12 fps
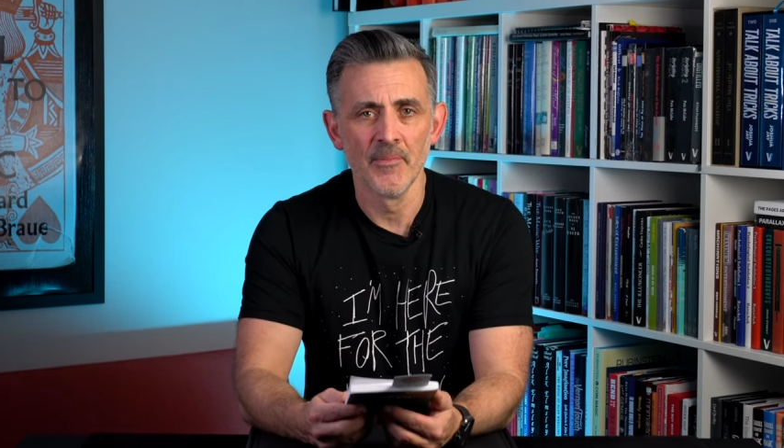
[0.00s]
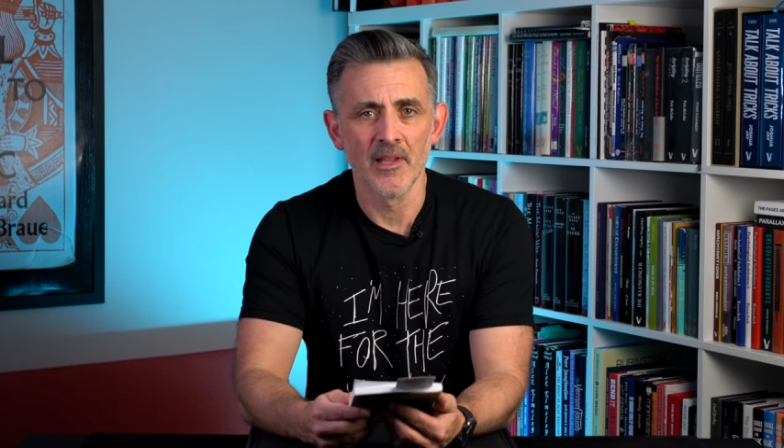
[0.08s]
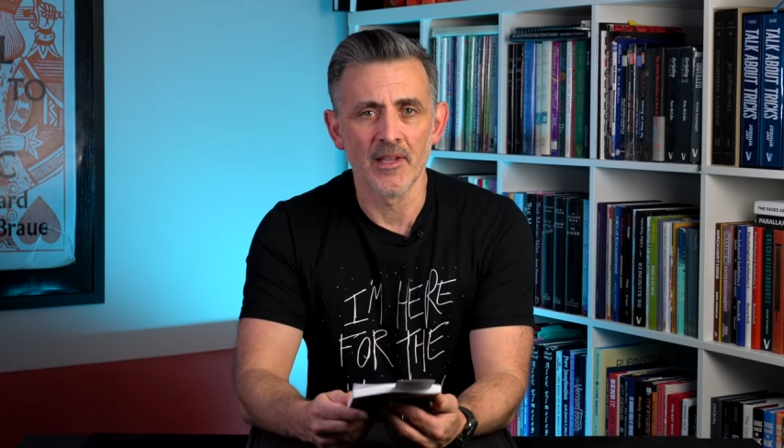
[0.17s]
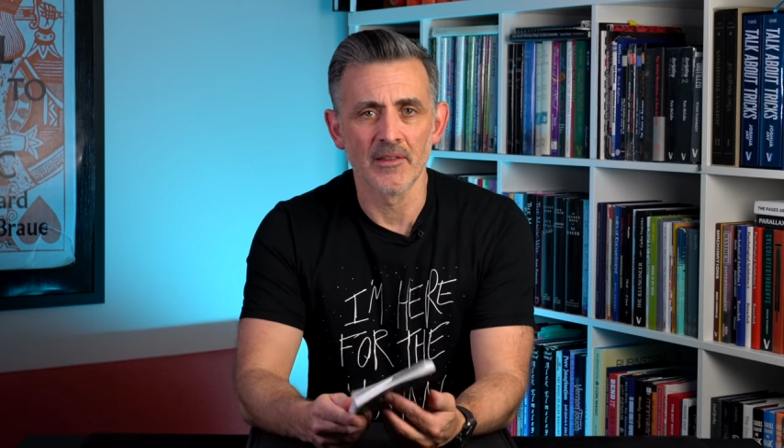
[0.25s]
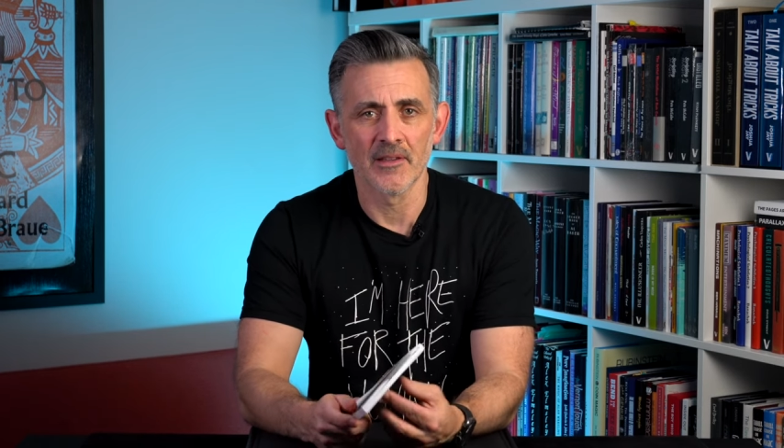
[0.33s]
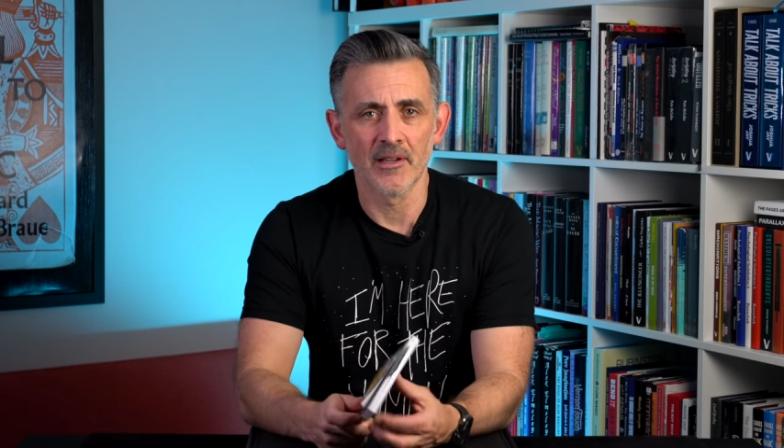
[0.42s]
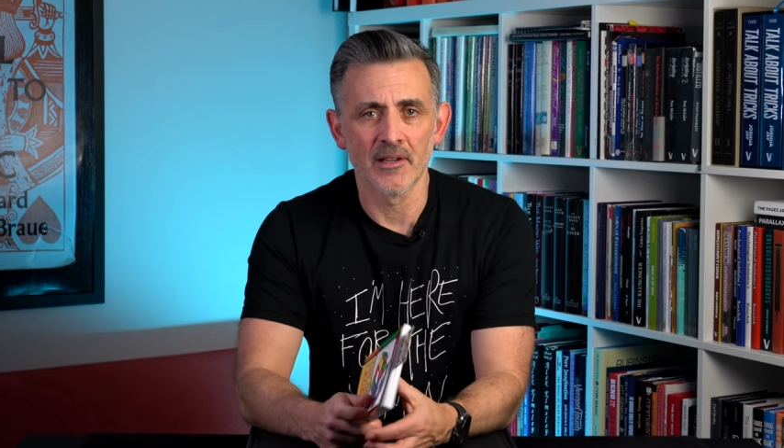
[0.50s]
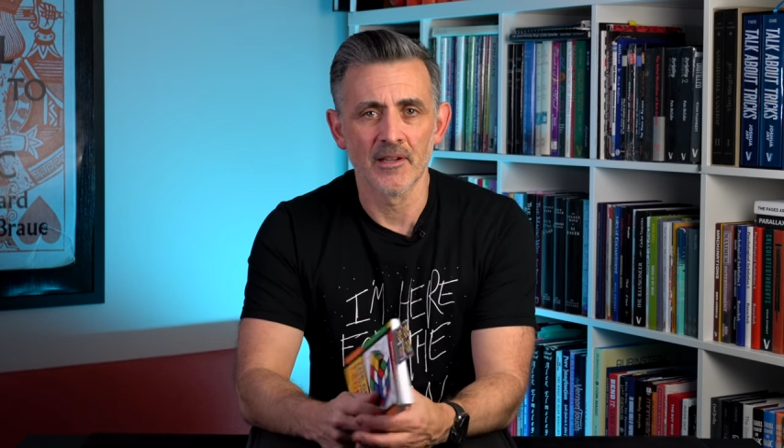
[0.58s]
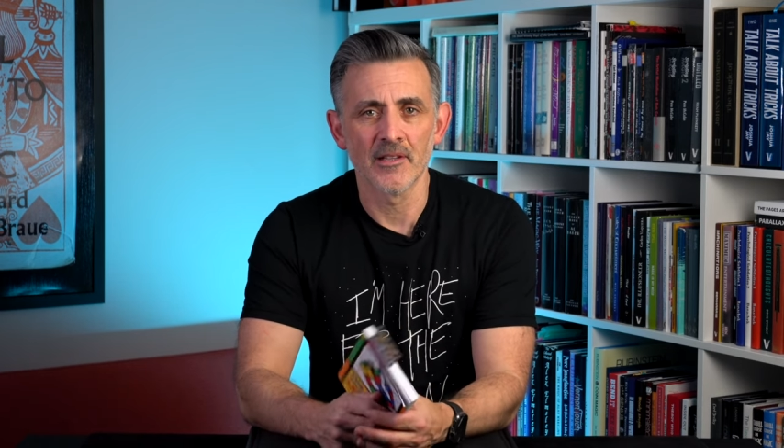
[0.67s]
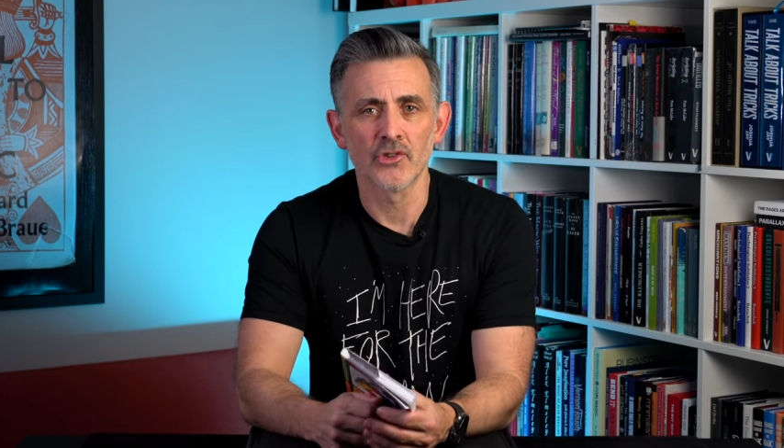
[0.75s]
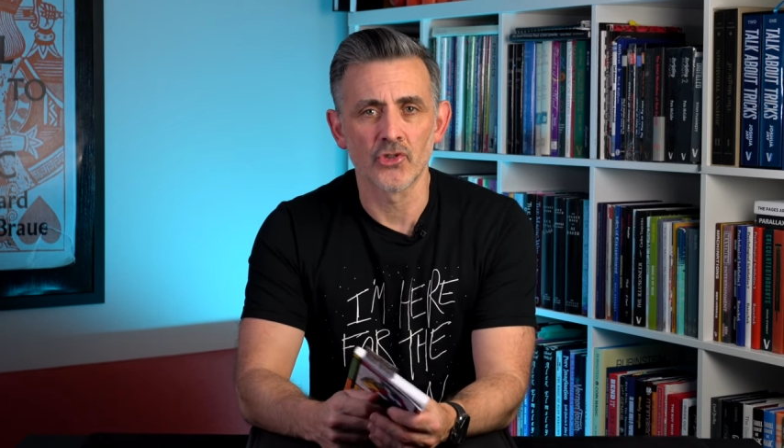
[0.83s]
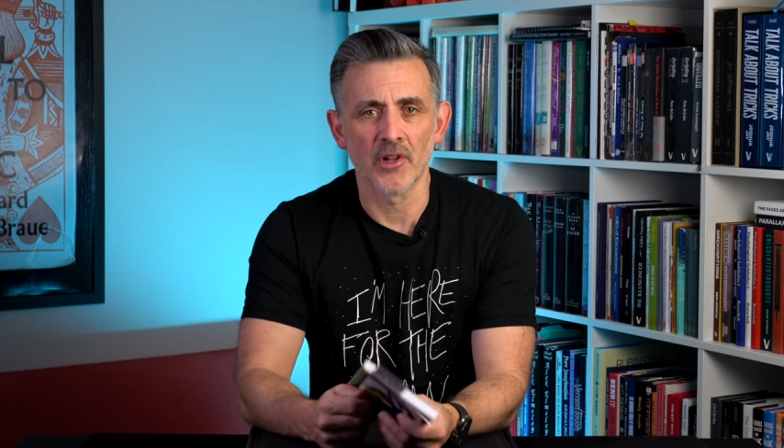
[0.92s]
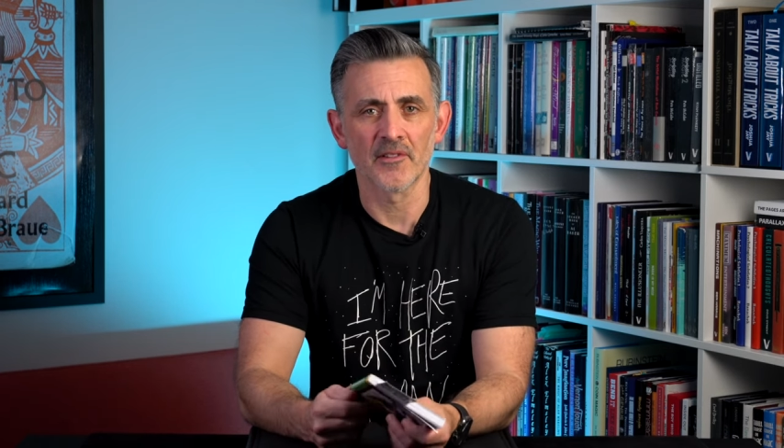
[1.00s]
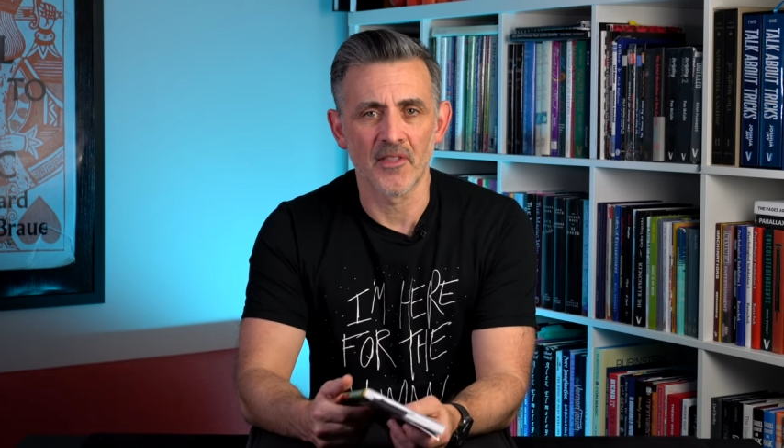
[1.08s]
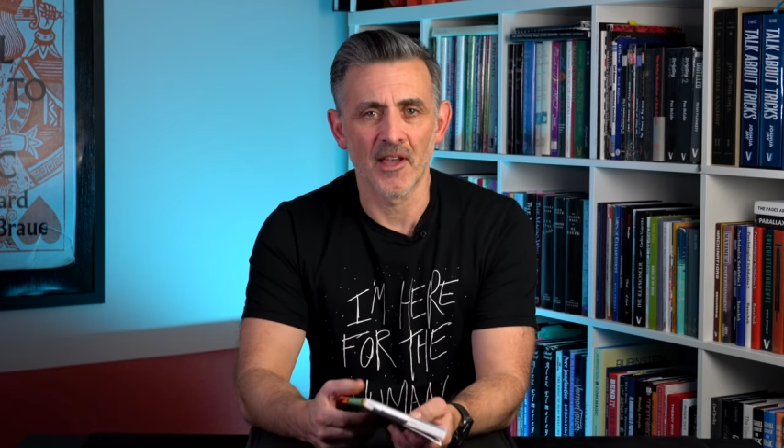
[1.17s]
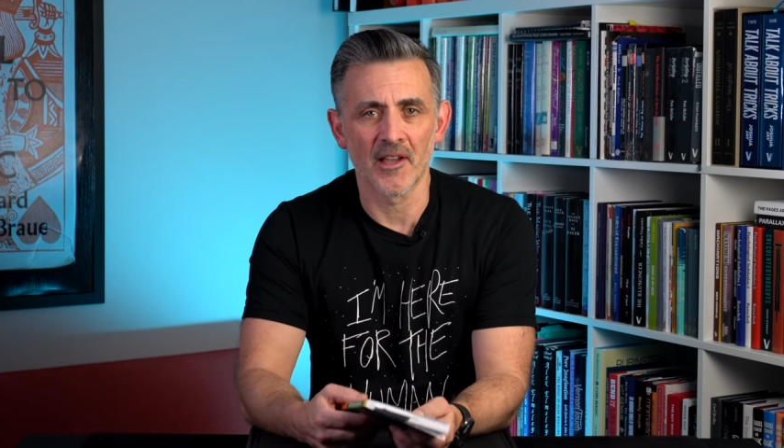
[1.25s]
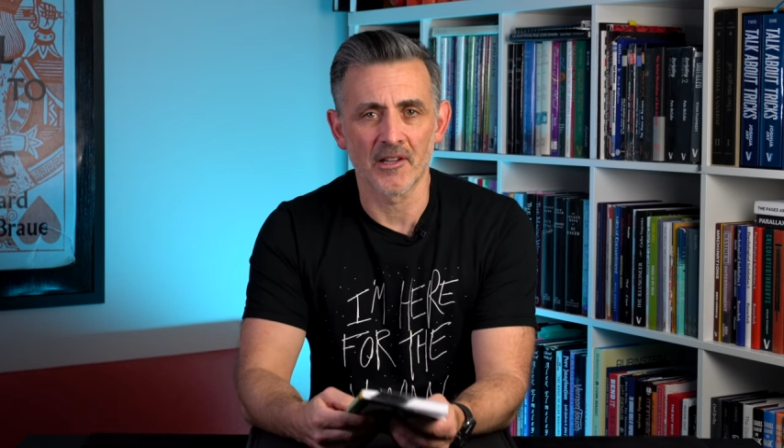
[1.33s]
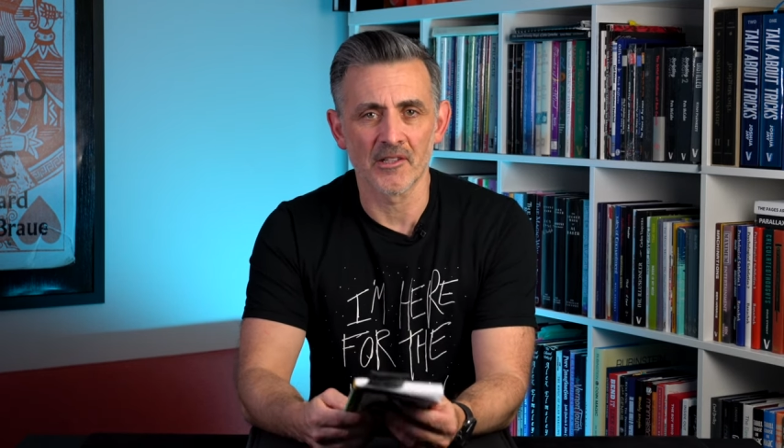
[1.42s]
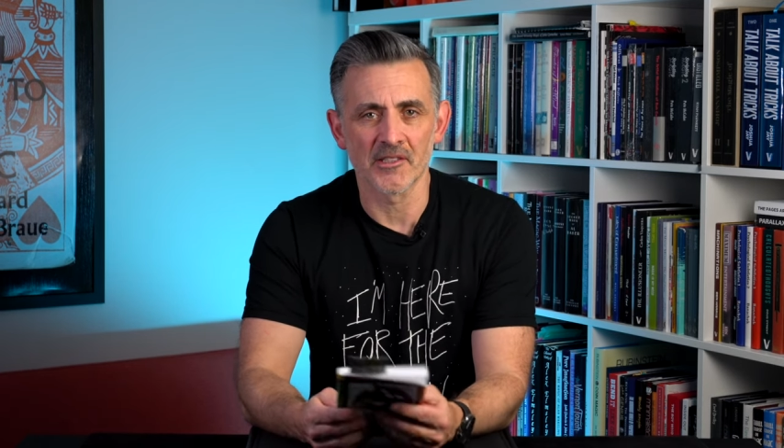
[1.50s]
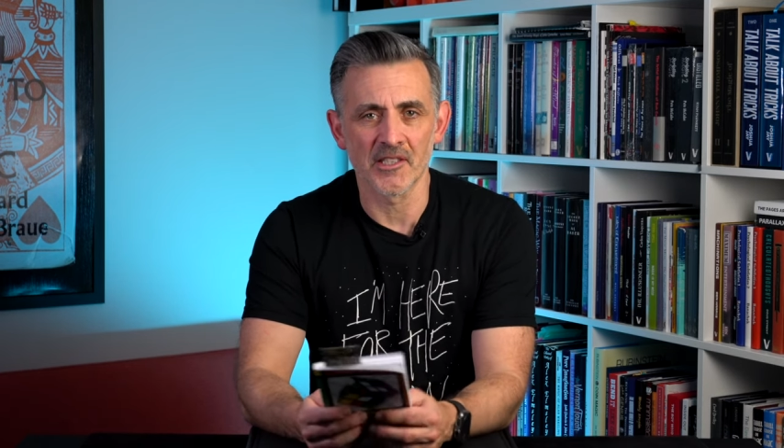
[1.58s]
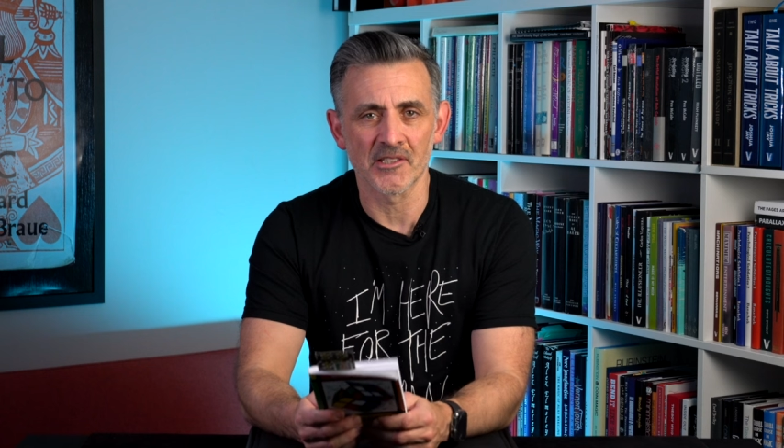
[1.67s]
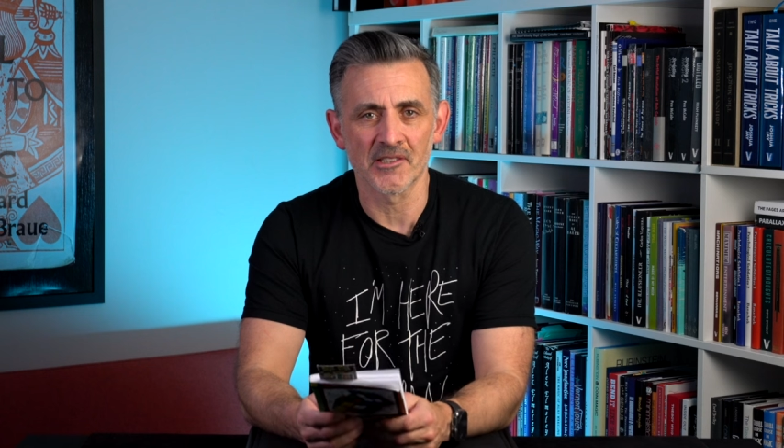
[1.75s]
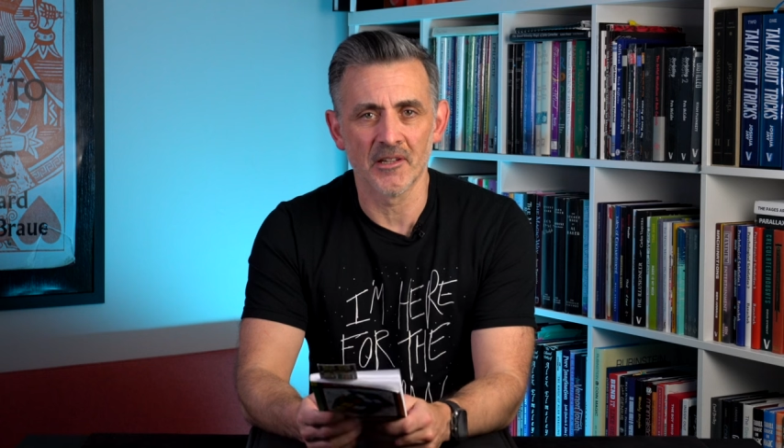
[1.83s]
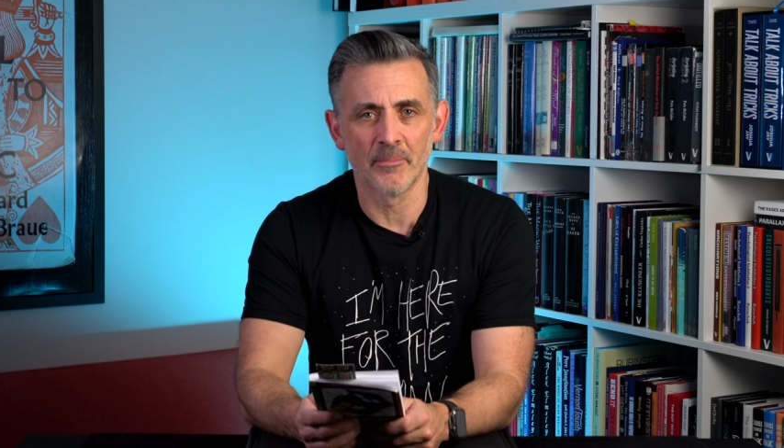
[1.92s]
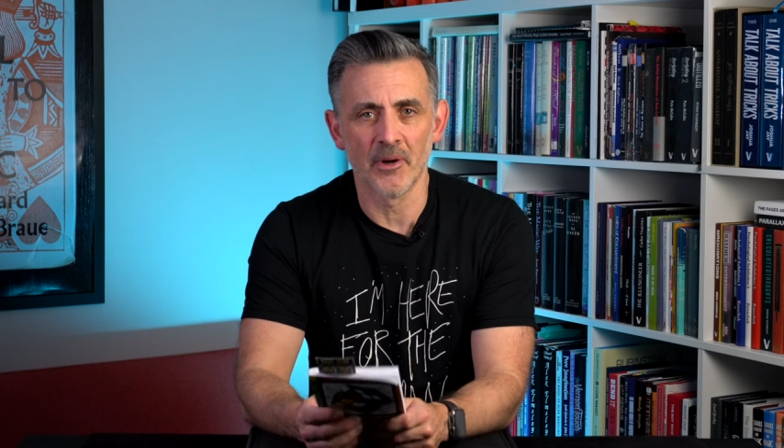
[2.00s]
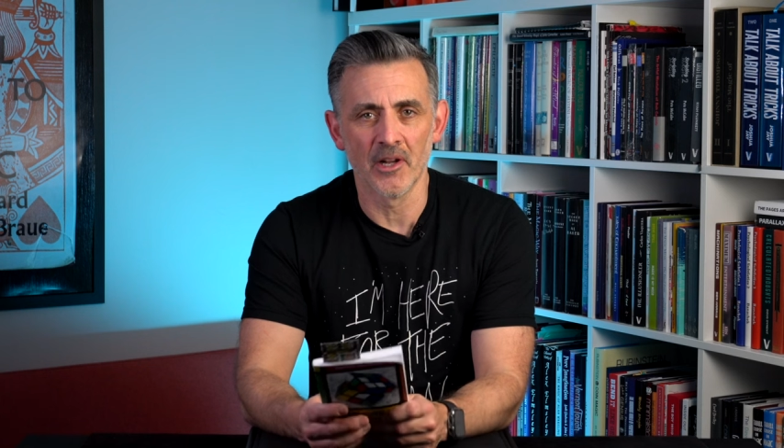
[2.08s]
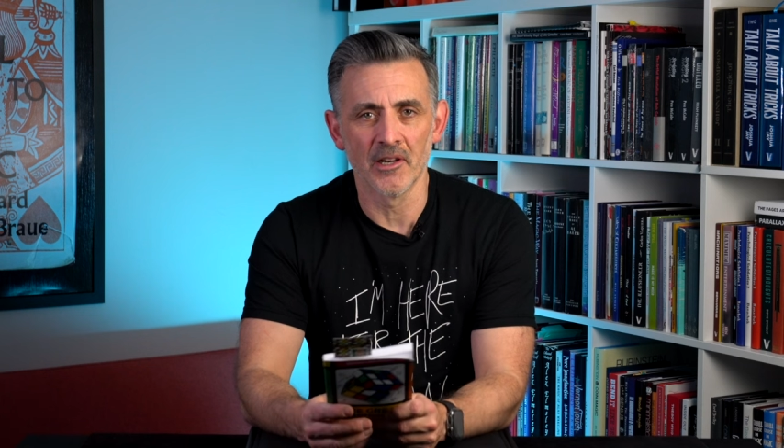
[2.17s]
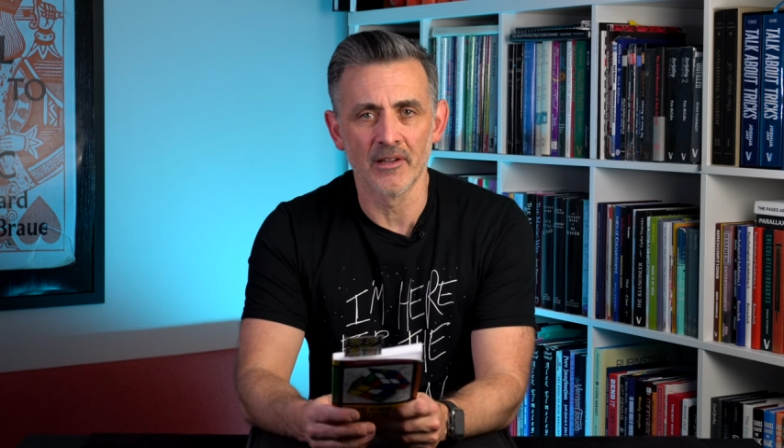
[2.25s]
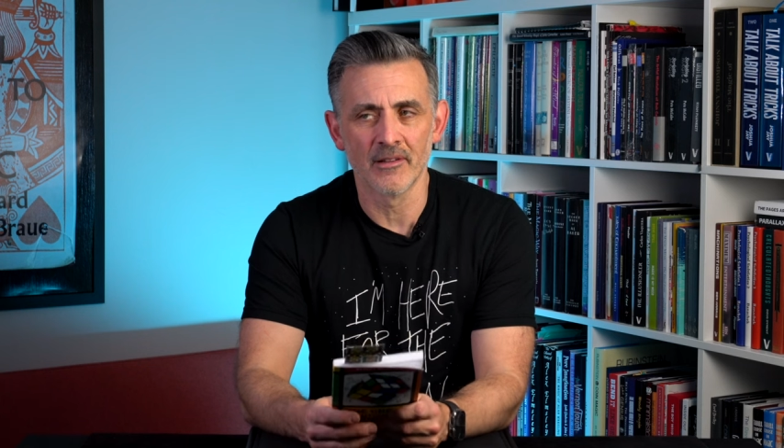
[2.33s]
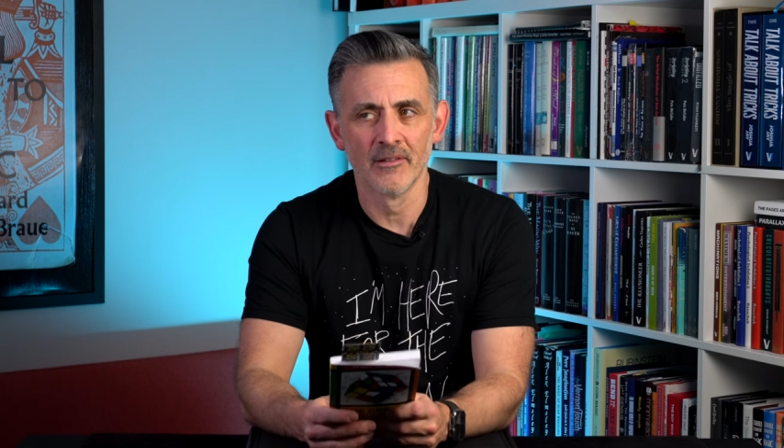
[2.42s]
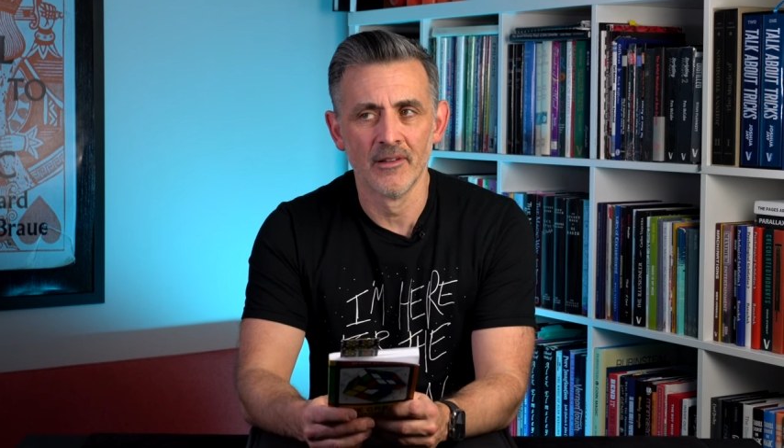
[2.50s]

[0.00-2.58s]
and uh, trust that because it's a pilot.